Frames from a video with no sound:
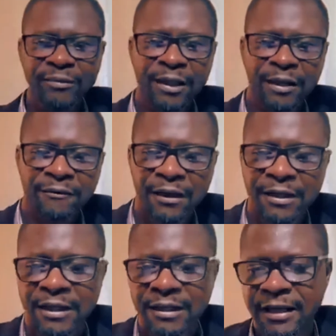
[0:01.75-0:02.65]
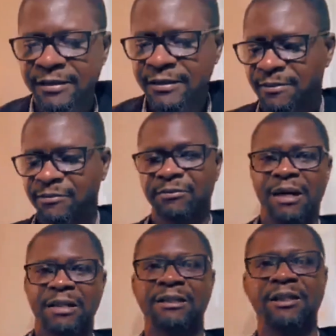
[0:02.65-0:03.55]
uh, finally, as I'm
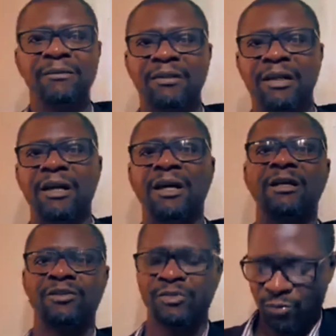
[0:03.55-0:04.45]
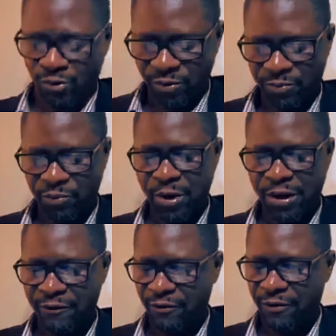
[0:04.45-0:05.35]
rounding up, I just want to
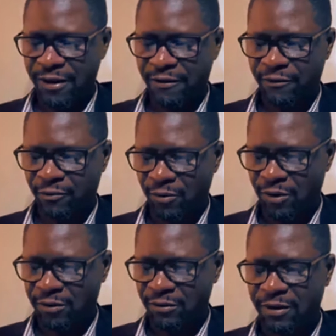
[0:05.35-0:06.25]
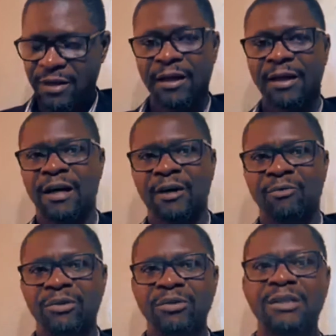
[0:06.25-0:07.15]
pray for everyone. Uh, I
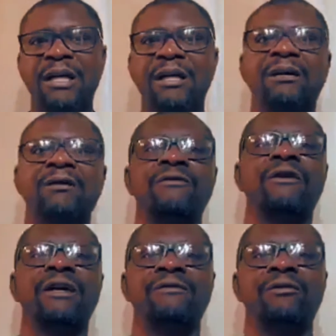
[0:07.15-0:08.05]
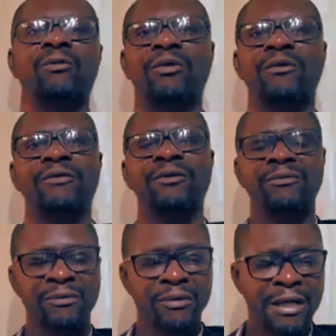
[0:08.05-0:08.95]
want to thank God for every one of
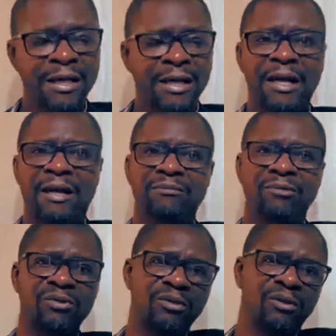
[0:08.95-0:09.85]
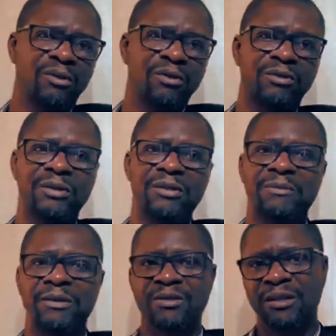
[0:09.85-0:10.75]
you, and uh, most also
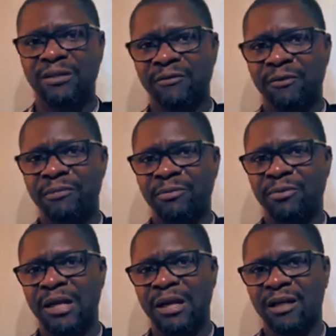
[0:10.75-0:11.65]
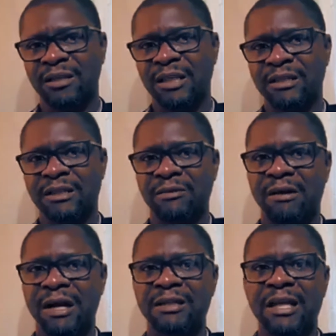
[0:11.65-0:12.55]
especially for people that are connected
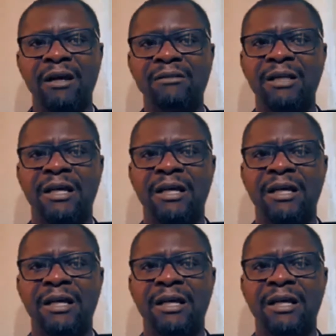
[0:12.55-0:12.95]
right now.